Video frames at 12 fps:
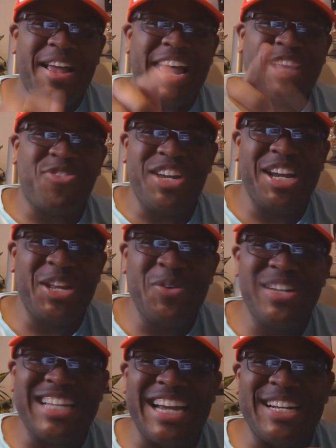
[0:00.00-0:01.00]
As for the other
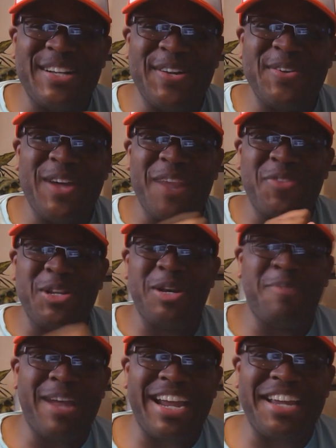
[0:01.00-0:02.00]
ones, I don't know. I have to
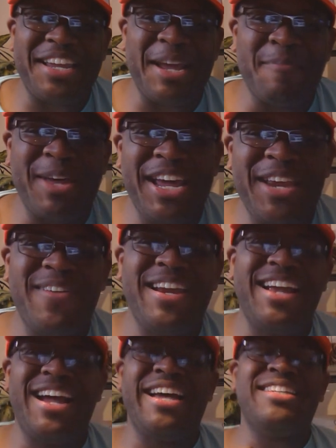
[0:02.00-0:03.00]
look back again. But anyway,
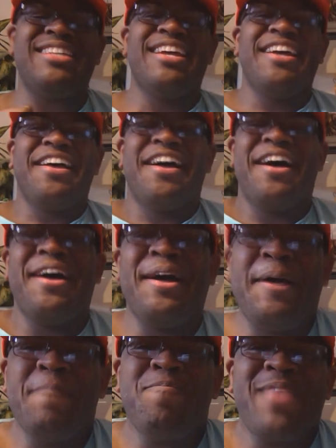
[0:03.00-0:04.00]
guys,
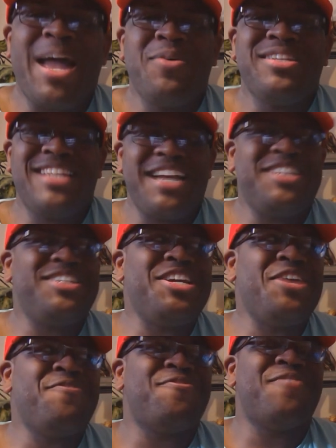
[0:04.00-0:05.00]
that was
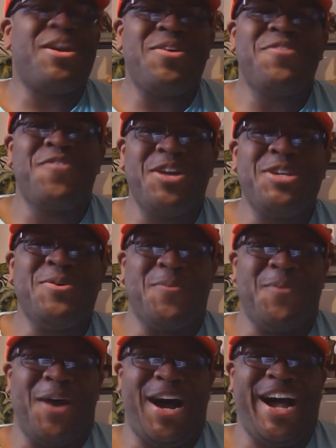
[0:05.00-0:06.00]
actually very fun to
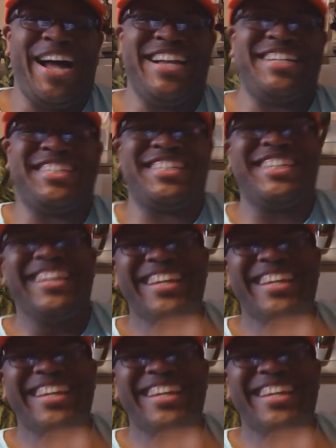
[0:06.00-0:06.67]
watch.